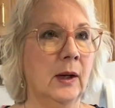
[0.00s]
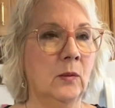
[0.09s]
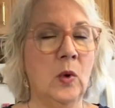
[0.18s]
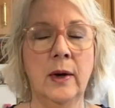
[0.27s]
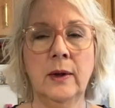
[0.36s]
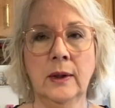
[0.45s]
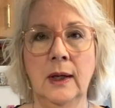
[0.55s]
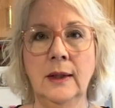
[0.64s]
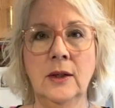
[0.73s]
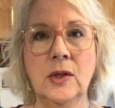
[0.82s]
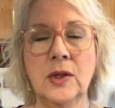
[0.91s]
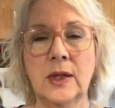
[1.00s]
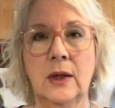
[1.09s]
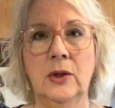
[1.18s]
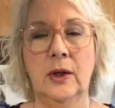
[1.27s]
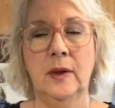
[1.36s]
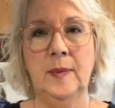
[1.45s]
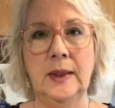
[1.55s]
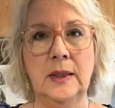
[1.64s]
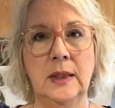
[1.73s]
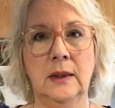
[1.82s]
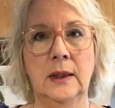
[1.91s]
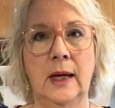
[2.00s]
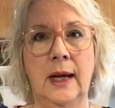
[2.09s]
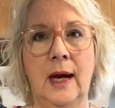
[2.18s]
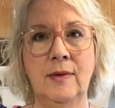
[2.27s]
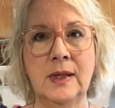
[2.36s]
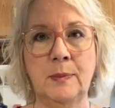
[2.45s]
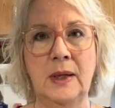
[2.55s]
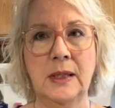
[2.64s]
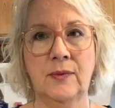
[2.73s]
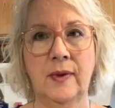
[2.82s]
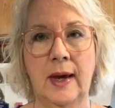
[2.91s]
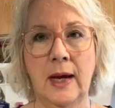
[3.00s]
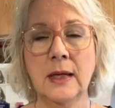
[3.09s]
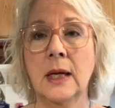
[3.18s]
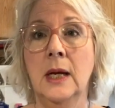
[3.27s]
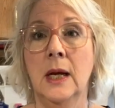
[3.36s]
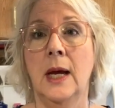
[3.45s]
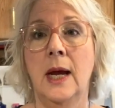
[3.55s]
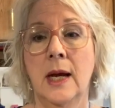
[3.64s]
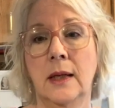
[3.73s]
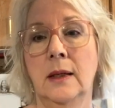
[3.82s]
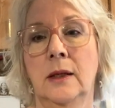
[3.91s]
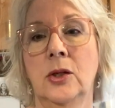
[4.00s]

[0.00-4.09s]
Watercolors are not a big deal. I have a space for that, and I'll